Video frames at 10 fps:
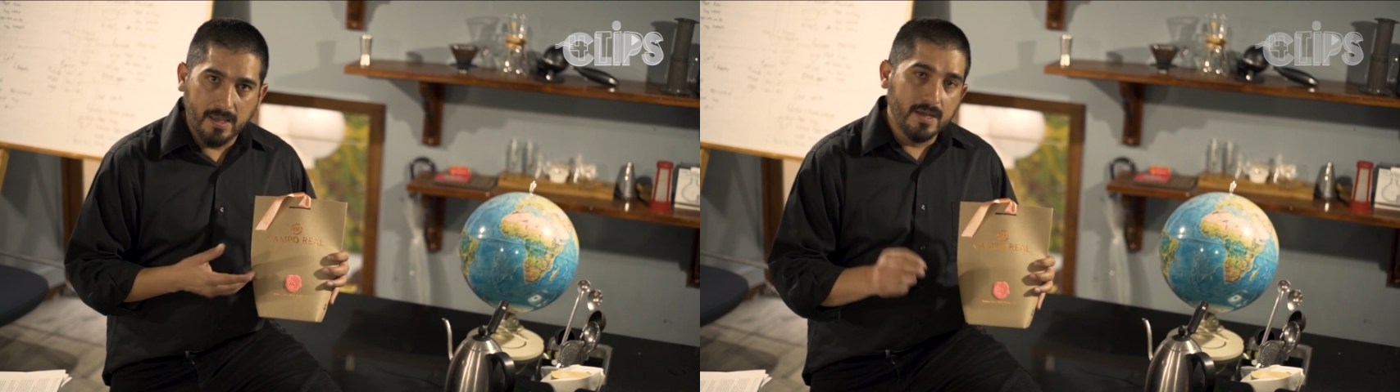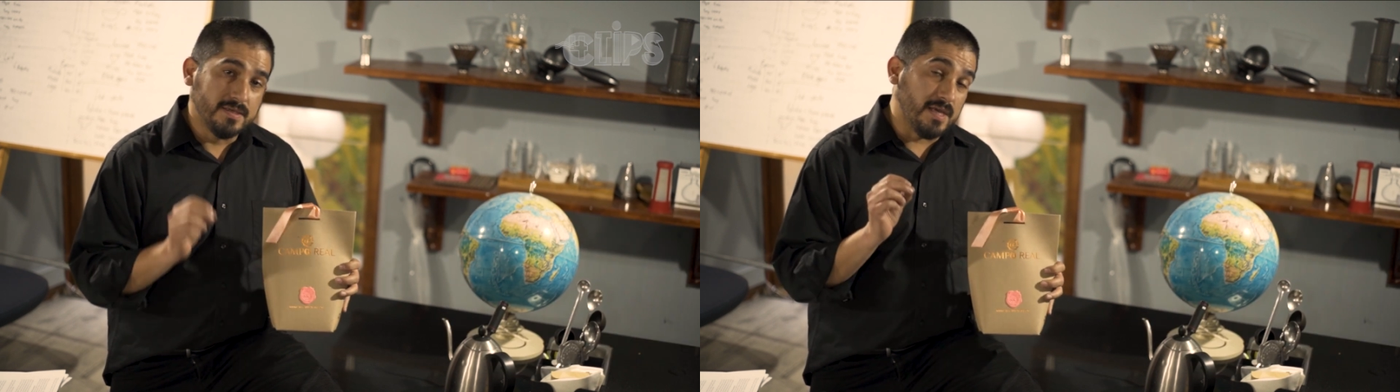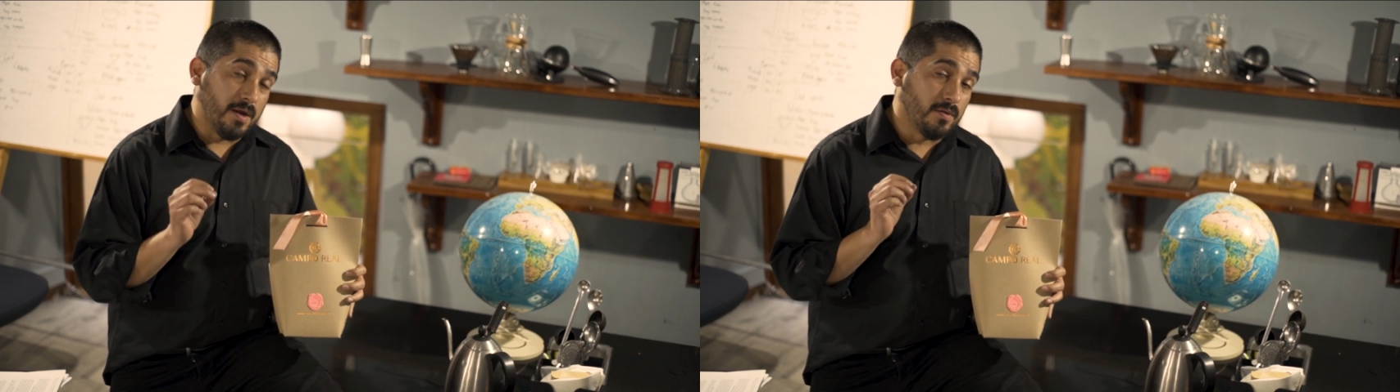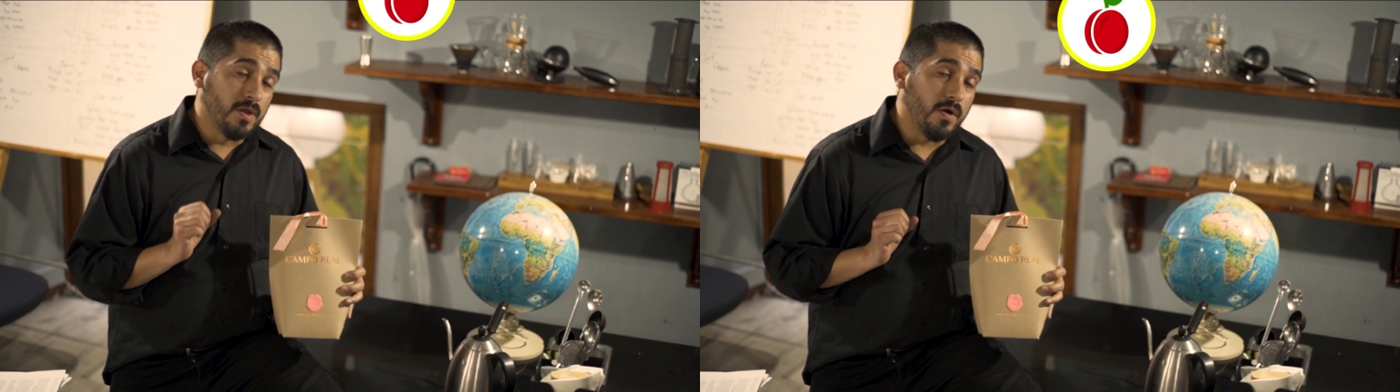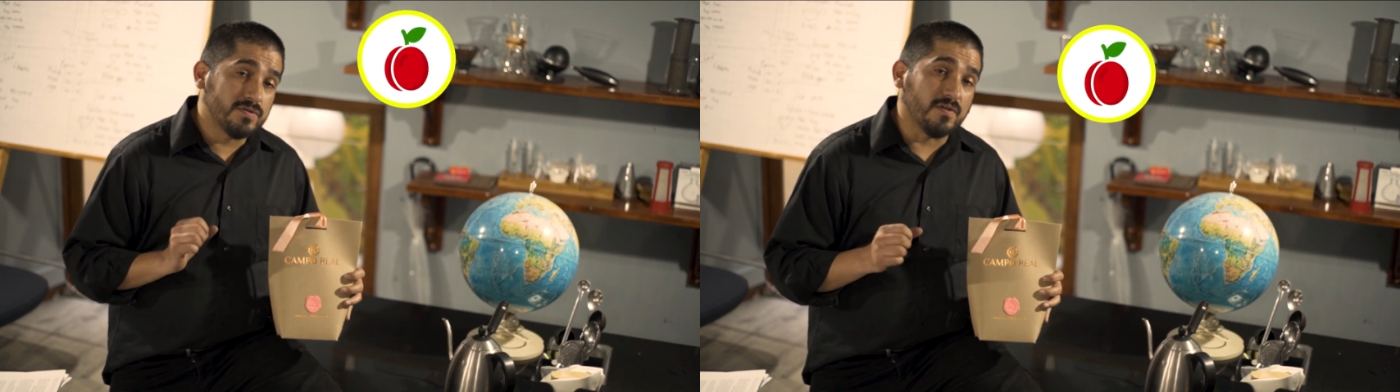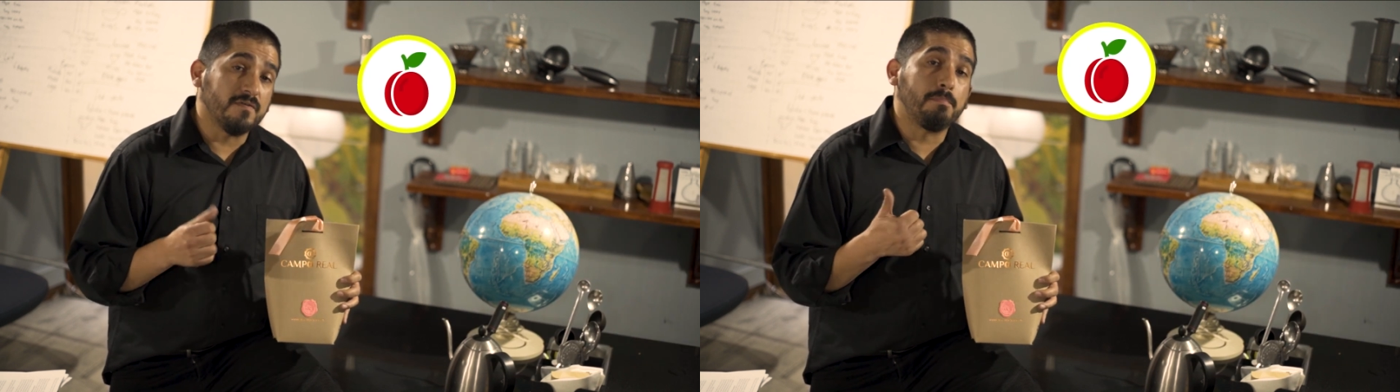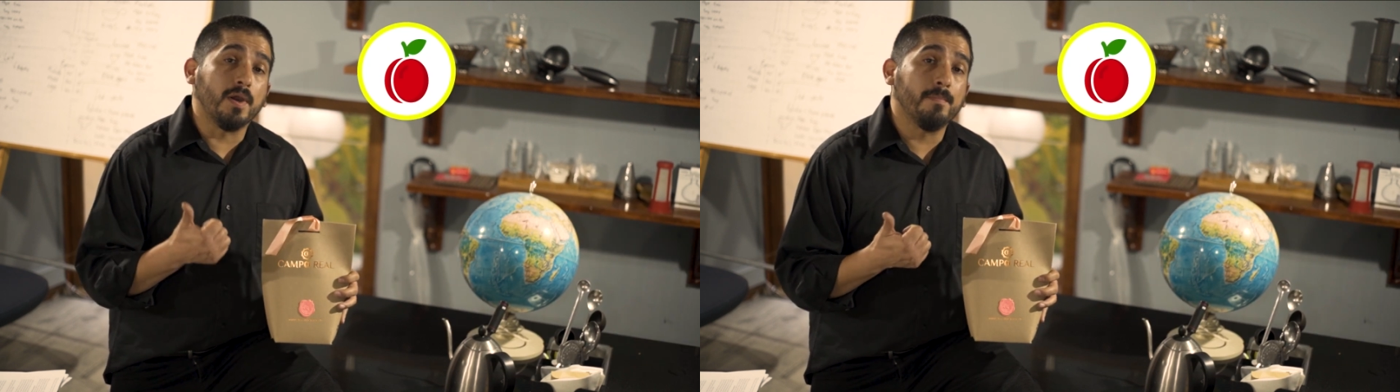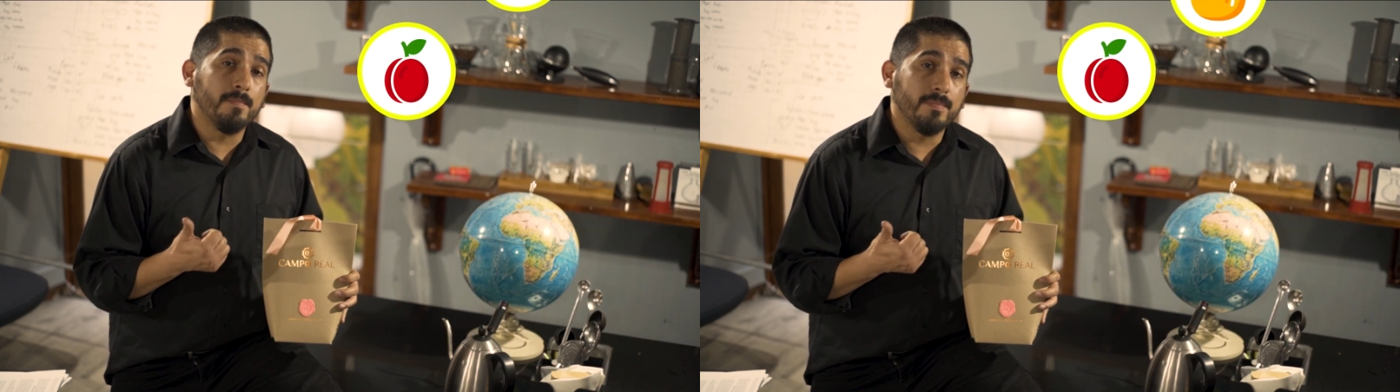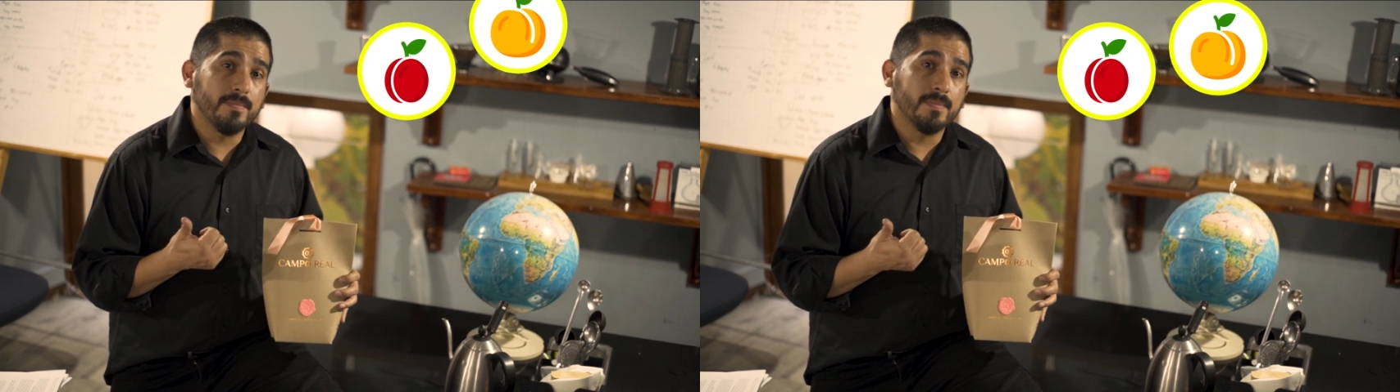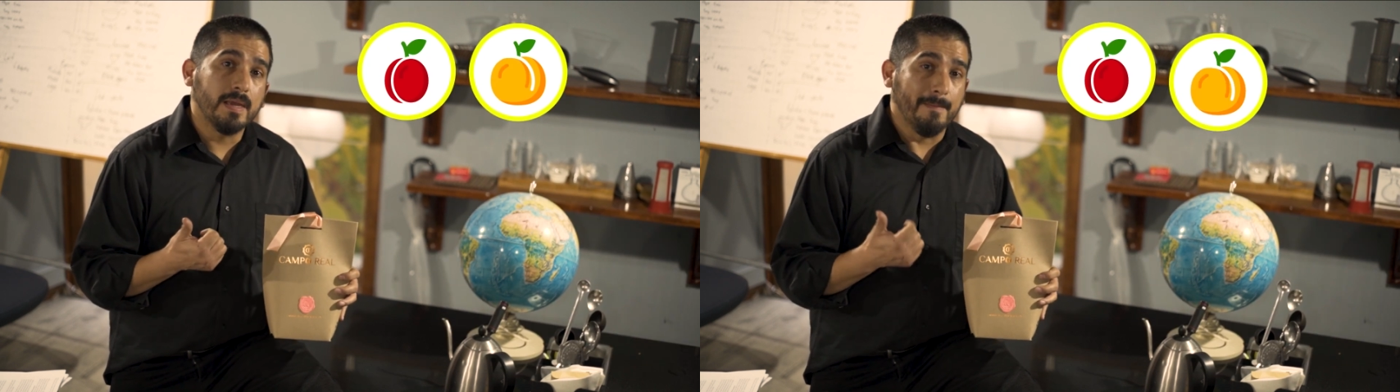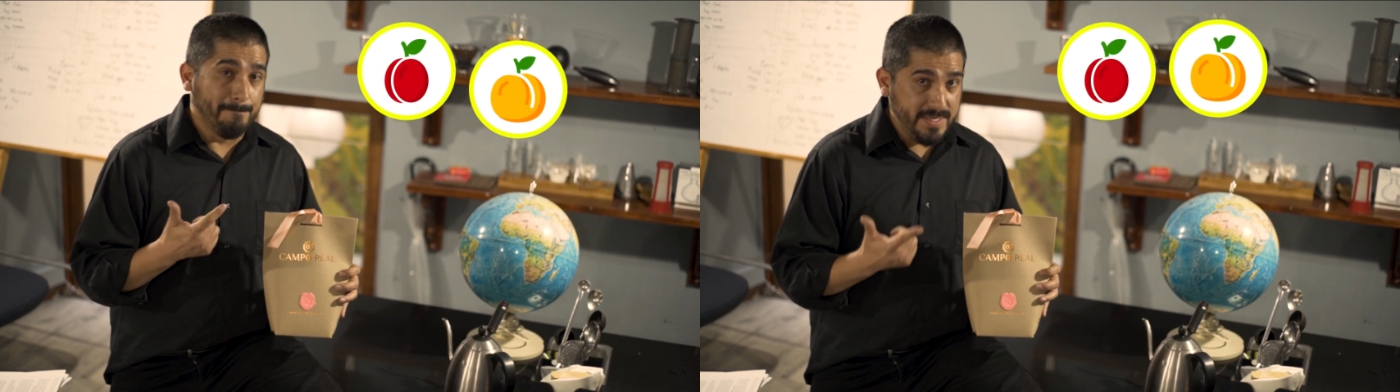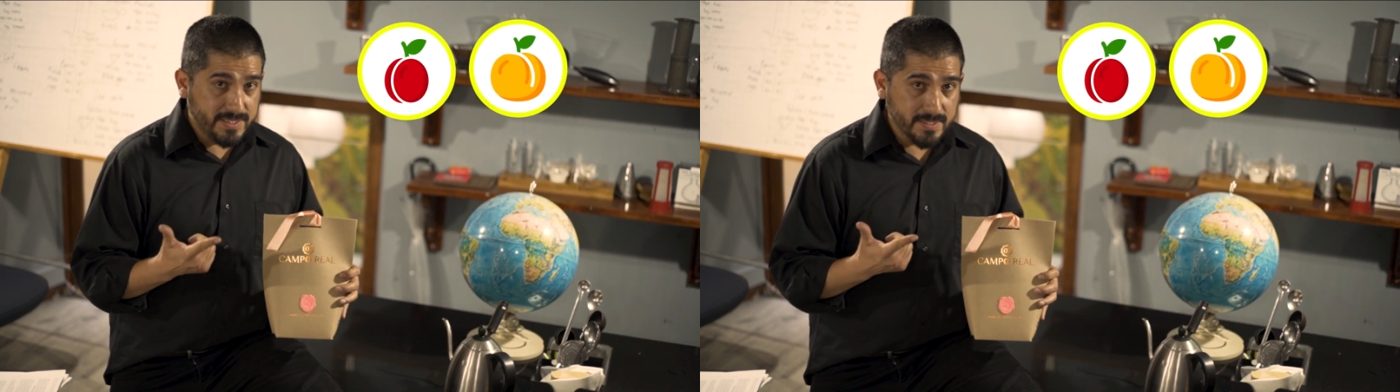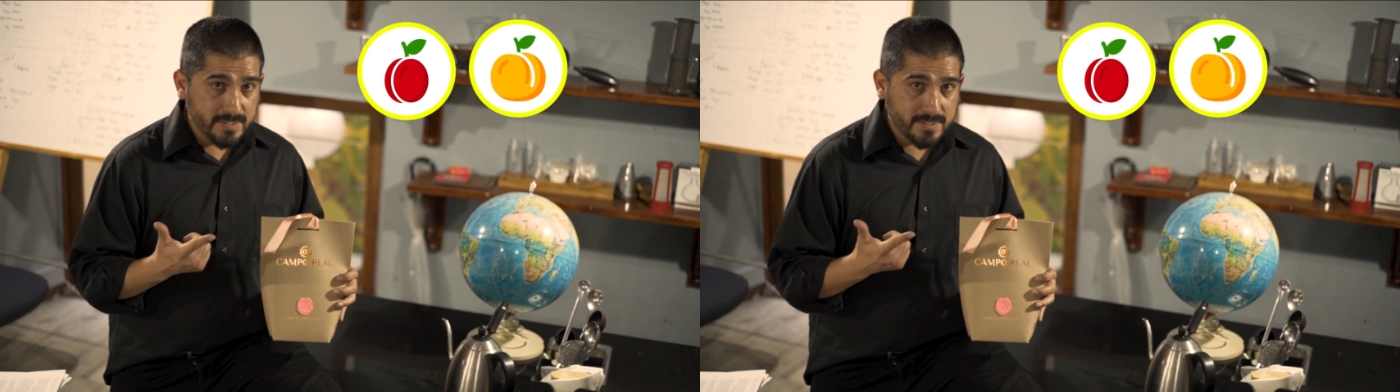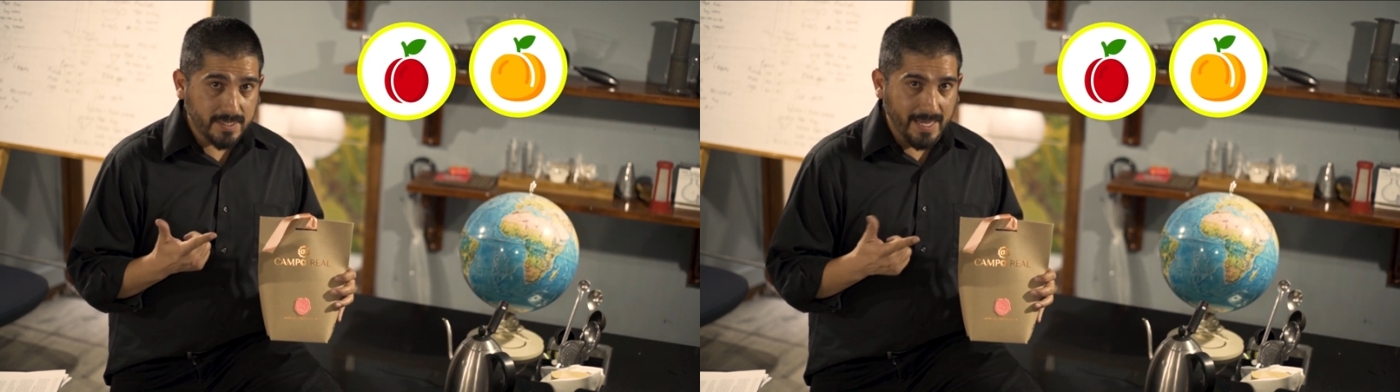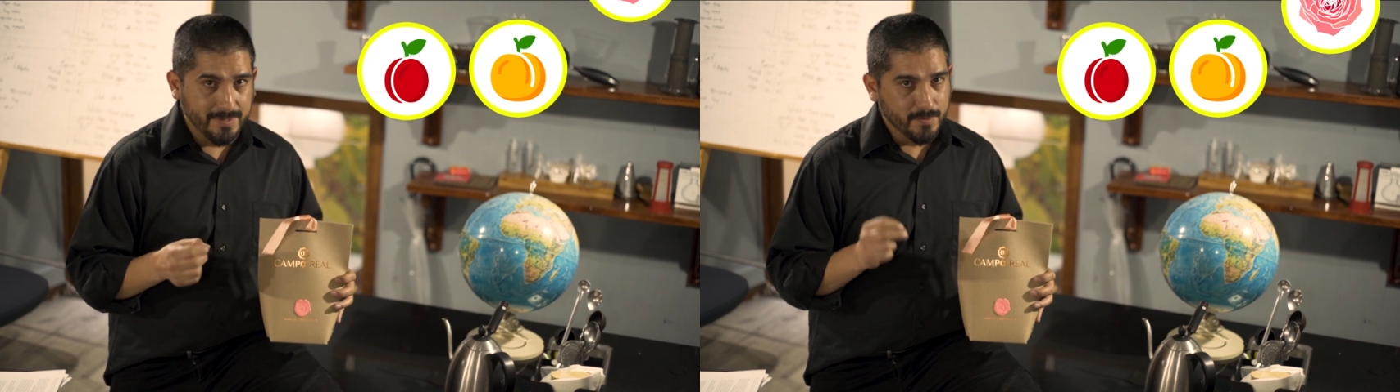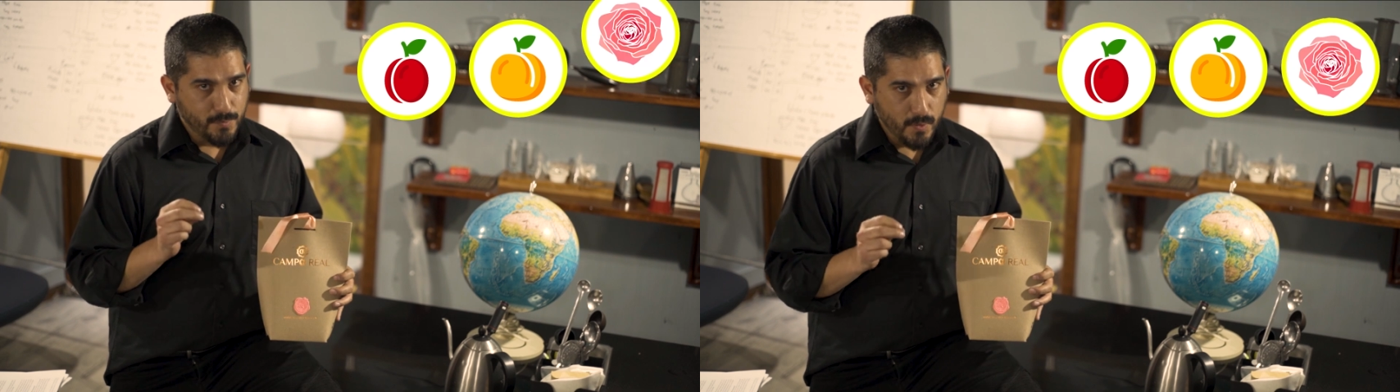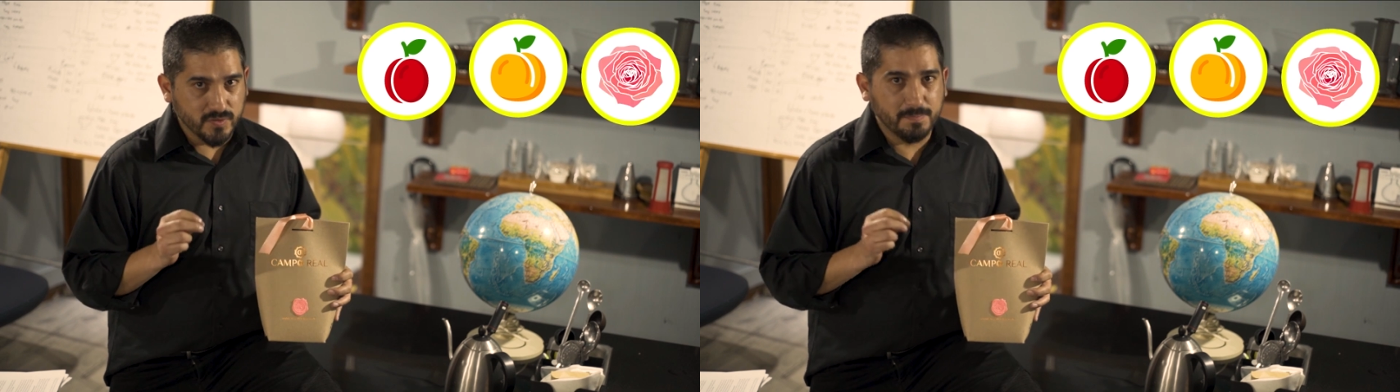Subtle notes of plum, peaches, and rose